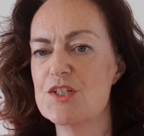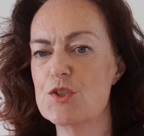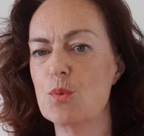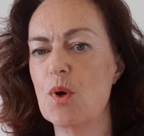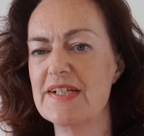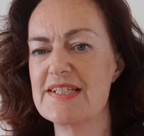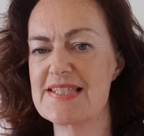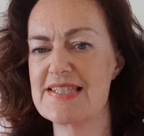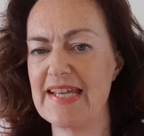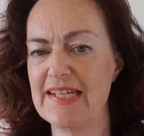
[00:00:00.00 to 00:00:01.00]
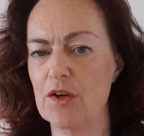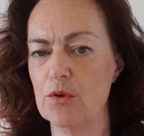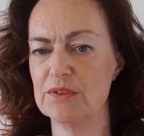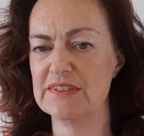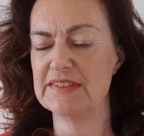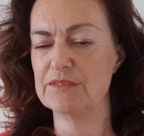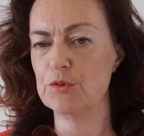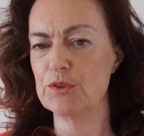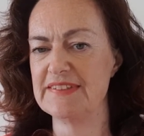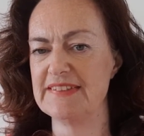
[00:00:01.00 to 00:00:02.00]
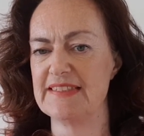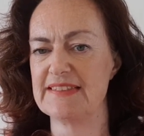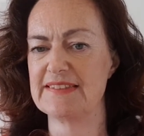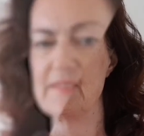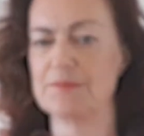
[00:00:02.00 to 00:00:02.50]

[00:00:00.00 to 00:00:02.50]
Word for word: to wider stakeholders and voices.